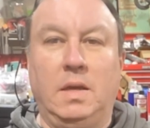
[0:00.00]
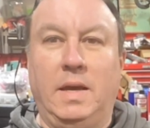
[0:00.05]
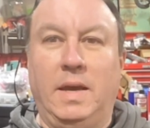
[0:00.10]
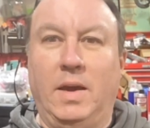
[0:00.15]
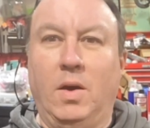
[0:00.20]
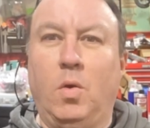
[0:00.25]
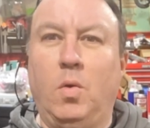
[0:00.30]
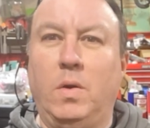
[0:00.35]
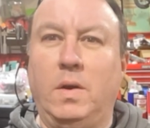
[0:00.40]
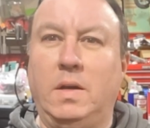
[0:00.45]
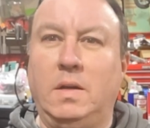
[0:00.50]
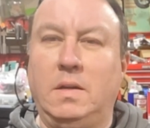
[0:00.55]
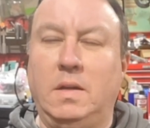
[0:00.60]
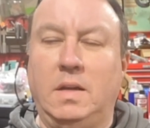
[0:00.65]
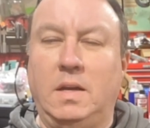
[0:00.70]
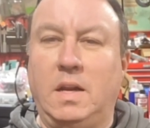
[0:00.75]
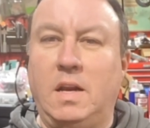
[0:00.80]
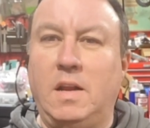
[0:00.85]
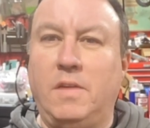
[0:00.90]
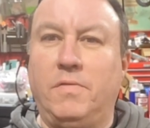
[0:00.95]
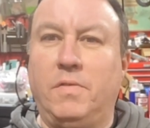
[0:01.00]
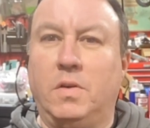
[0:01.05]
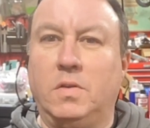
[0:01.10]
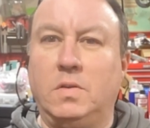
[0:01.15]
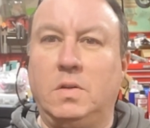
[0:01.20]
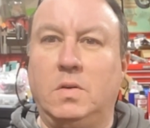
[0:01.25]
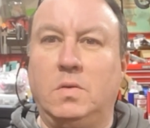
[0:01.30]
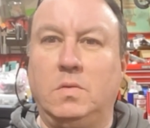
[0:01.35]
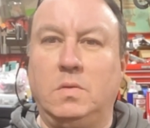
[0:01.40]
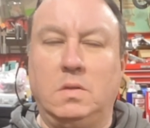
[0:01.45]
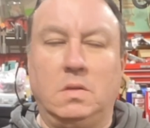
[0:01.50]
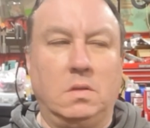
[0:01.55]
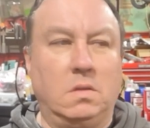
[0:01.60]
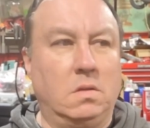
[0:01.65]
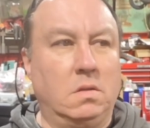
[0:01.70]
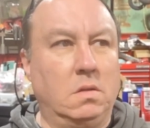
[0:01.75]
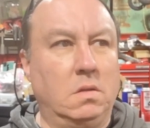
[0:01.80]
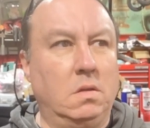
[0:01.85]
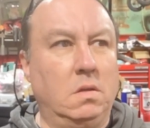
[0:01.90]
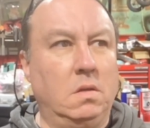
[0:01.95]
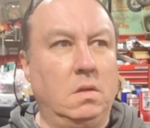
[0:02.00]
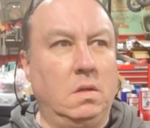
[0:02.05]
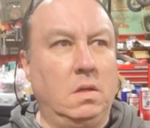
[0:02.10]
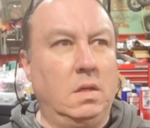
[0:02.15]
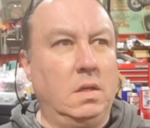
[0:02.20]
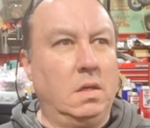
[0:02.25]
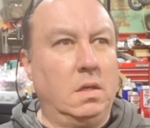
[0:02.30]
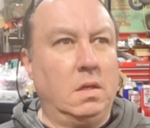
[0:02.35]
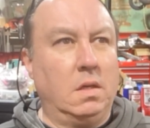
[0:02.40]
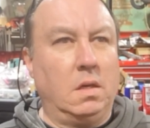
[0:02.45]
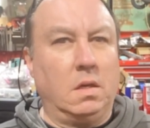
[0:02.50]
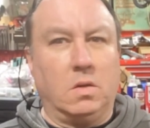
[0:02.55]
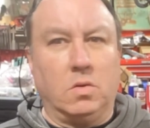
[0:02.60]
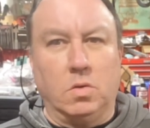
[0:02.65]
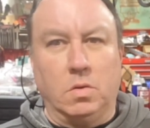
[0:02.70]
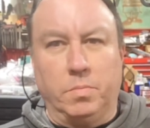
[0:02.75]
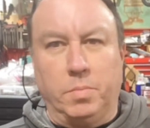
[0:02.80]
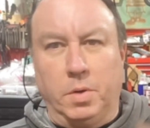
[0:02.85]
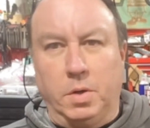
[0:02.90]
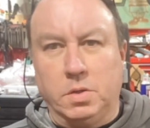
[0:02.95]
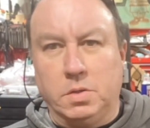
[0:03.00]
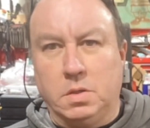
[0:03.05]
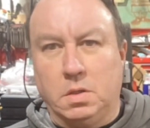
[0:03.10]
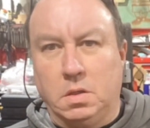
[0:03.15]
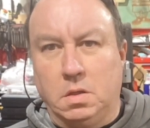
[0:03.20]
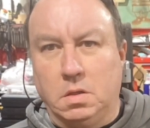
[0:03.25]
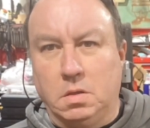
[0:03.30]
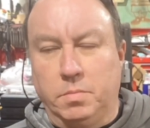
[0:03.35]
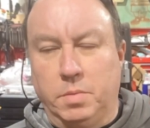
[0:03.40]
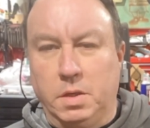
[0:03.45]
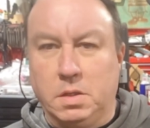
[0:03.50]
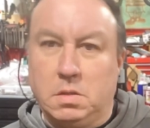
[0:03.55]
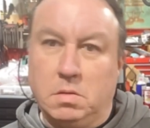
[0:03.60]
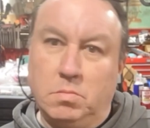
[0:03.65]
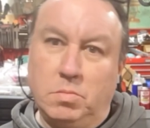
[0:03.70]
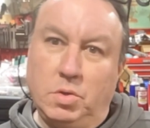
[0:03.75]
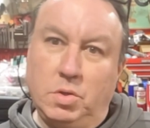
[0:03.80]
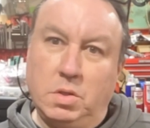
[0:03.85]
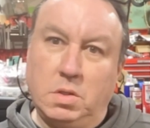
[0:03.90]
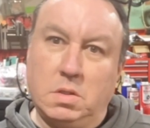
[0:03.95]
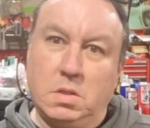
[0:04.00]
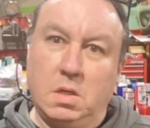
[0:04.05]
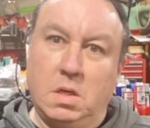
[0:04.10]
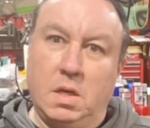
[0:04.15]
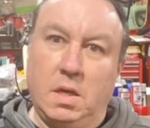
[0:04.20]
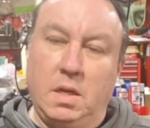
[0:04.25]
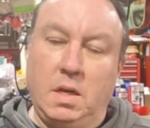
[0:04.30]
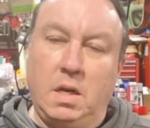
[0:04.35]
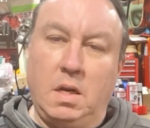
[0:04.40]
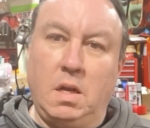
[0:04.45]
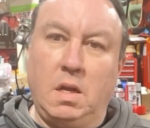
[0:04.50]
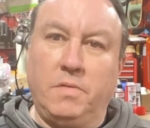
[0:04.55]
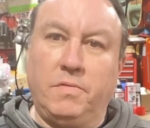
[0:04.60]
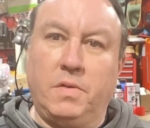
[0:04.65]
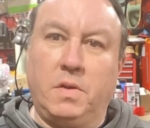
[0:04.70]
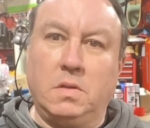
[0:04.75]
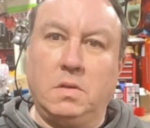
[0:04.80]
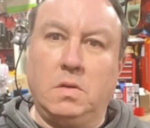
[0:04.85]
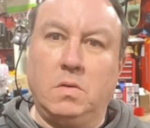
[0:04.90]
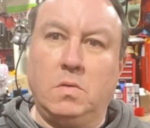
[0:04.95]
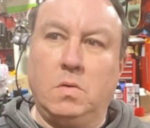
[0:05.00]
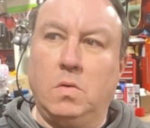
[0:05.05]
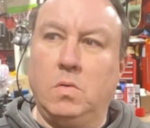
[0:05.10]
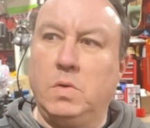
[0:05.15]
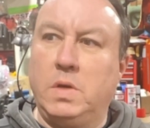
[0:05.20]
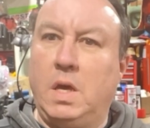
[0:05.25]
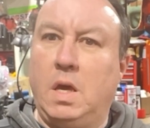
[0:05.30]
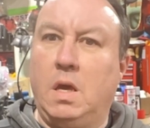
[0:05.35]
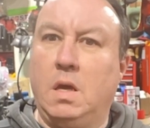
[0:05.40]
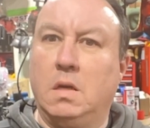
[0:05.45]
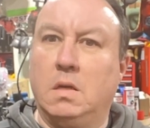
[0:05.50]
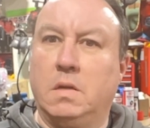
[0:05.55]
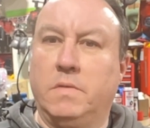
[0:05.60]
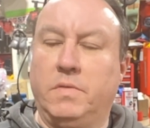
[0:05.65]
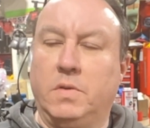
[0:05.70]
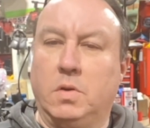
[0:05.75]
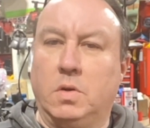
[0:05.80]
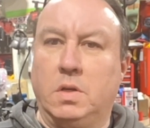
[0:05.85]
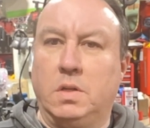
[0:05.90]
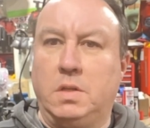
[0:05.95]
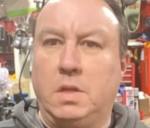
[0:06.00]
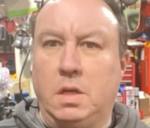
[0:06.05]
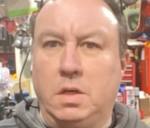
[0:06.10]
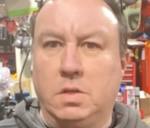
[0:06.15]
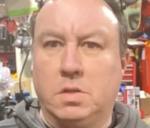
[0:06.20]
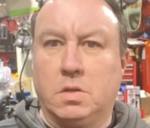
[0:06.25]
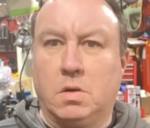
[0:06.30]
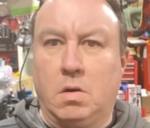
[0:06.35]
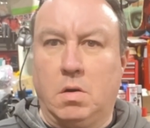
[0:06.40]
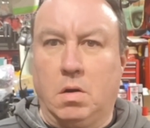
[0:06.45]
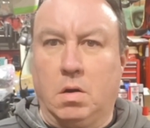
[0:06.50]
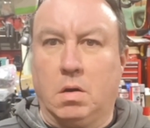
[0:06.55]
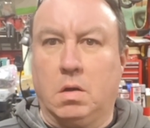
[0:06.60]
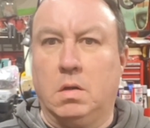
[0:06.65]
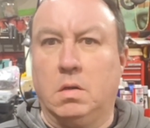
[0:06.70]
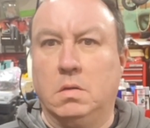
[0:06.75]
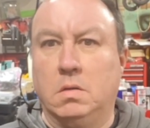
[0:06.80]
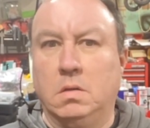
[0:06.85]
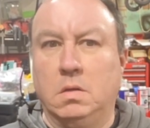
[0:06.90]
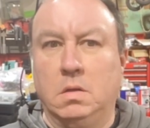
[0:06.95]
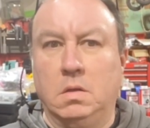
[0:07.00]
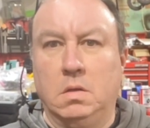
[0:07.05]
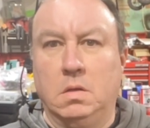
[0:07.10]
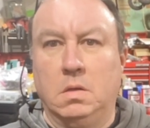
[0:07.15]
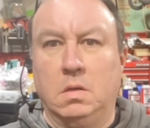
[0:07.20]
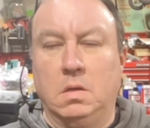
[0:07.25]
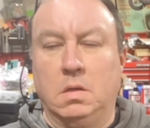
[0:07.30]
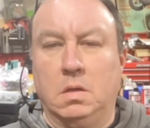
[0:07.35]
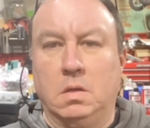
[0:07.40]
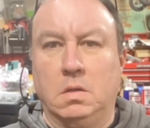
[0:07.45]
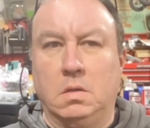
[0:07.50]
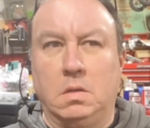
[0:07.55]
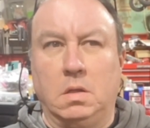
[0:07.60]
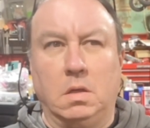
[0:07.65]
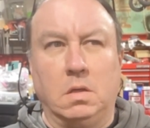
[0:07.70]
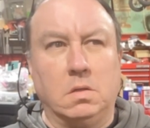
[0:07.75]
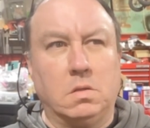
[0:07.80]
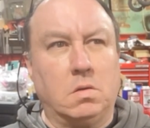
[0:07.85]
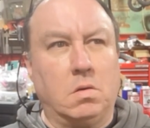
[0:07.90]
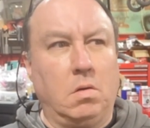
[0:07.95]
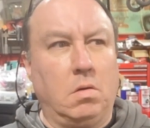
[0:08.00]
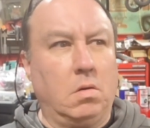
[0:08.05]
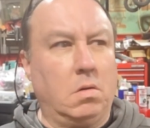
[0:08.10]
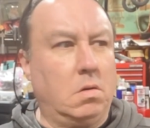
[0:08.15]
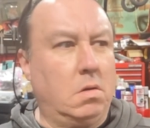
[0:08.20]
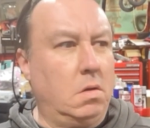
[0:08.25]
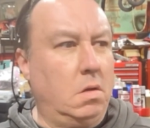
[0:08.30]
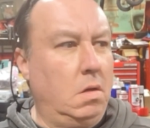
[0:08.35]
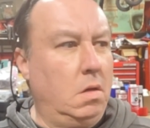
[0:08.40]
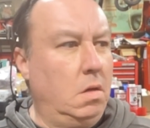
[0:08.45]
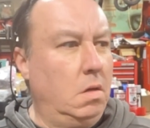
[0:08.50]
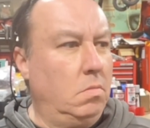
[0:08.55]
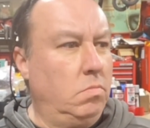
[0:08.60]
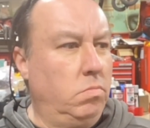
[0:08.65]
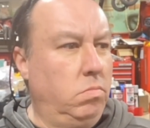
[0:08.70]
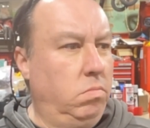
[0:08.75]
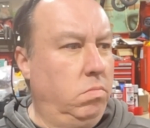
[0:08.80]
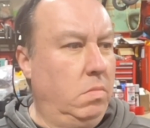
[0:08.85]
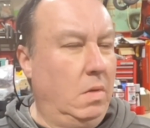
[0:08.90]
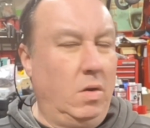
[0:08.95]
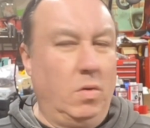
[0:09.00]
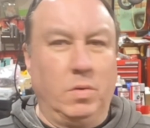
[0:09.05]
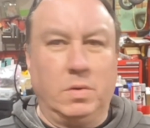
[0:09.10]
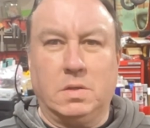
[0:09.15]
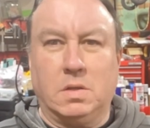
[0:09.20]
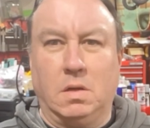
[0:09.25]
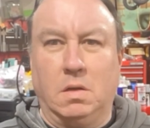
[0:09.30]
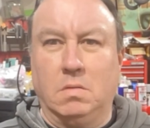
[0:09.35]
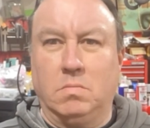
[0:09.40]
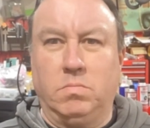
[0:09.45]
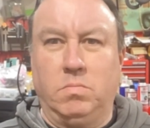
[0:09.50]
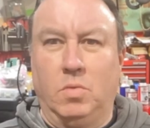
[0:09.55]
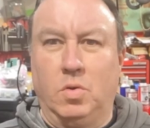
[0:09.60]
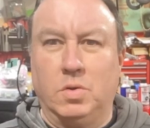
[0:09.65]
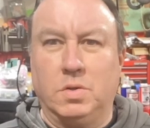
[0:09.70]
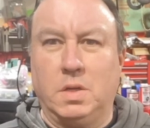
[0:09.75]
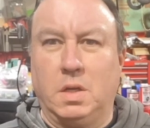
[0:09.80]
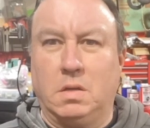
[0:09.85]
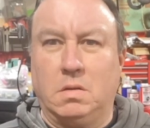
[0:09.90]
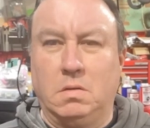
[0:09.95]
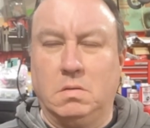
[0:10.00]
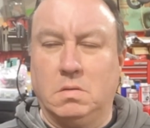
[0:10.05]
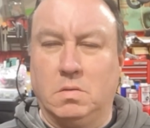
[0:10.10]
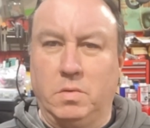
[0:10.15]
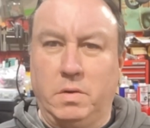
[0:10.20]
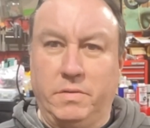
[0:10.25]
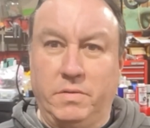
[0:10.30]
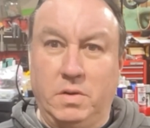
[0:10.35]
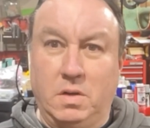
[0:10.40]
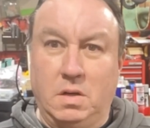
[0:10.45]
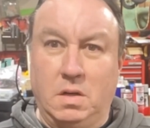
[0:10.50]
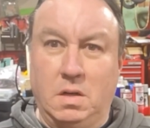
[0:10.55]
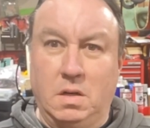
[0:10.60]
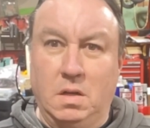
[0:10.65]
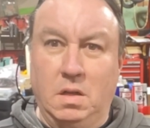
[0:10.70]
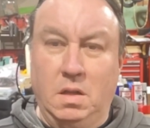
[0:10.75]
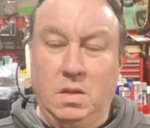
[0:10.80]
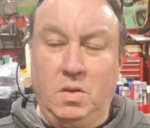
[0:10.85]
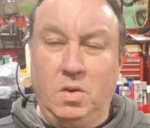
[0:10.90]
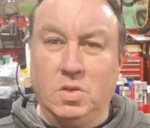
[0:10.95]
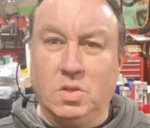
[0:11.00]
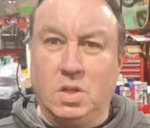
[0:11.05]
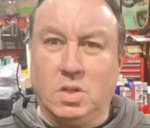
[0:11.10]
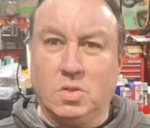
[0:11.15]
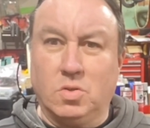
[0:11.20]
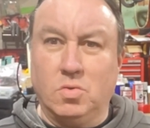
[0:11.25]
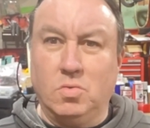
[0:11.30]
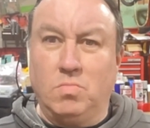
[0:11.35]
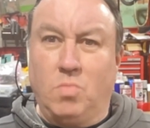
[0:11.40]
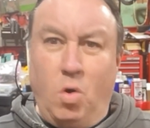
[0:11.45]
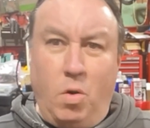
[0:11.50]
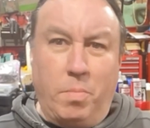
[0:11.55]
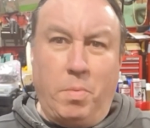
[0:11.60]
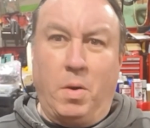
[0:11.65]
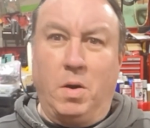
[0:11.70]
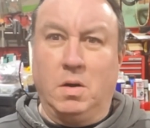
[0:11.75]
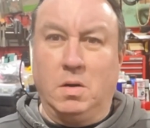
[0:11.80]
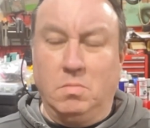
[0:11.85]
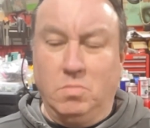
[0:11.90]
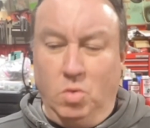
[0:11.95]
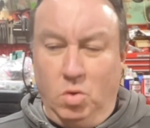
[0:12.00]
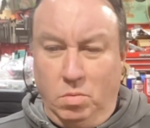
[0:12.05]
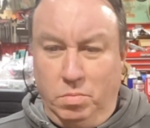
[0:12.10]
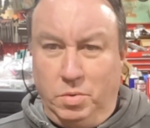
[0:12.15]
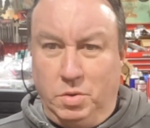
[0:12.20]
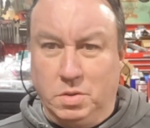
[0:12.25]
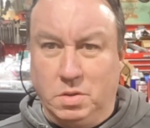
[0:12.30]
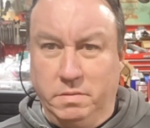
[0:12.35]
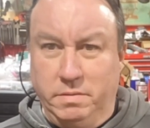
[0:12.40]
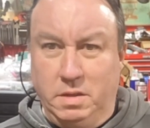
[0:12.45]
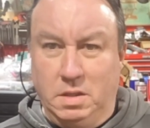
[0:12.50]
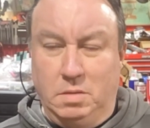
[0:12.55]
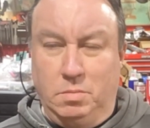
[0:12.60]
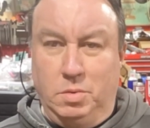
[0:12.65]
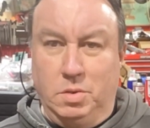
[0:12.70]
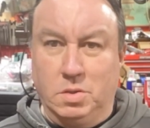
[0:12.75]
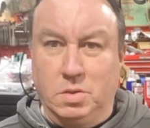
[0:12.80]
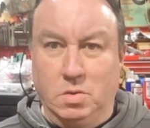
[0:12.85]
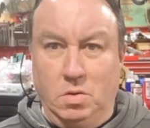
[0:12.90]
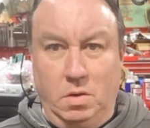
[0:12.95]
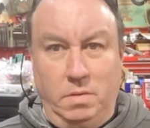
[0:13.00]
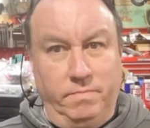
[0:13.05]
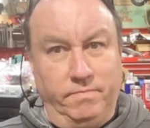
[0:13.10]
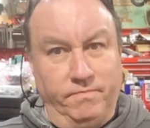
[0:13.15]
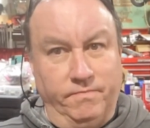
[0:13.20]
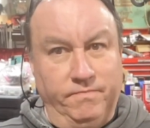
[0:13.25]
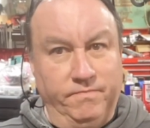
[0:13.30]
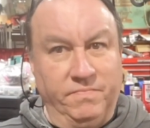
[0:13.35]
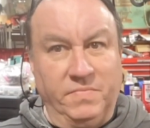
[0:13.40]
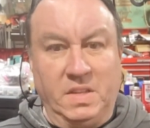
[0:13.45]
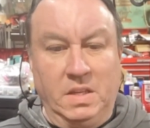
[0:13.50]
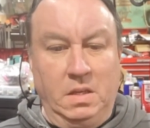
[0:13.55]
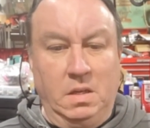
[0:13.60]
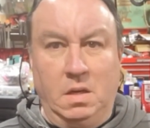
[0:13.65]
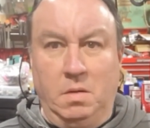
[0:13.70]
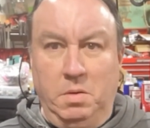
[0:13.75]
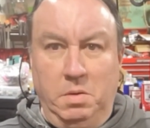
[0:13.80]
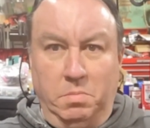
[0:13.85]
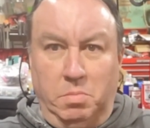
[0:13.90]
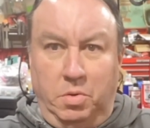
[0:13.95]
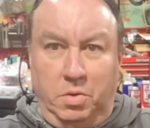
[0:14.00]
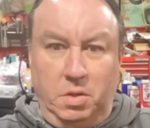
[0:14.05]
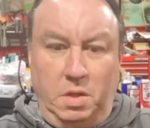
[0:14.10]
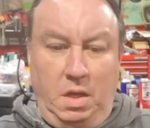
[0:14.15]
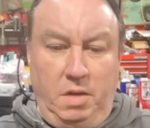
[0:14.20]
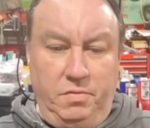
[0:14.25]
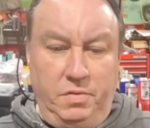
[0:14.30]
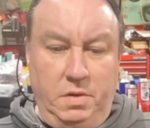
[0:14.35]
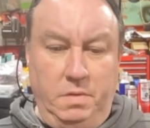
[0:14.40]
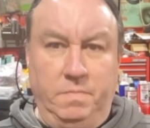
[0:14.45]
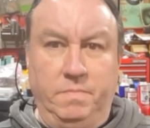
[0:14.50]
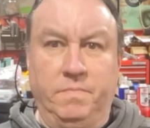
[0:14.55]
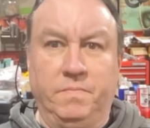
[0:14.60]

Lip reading: Oh, and then I found out, you go to Partzilla to buy some bolts, and then I found out, oh yeah, if you go to Dennis Kirk, I don't know what it's called, motorcycles or whatever, there's also more bolts available, so I'm in bolt heaven.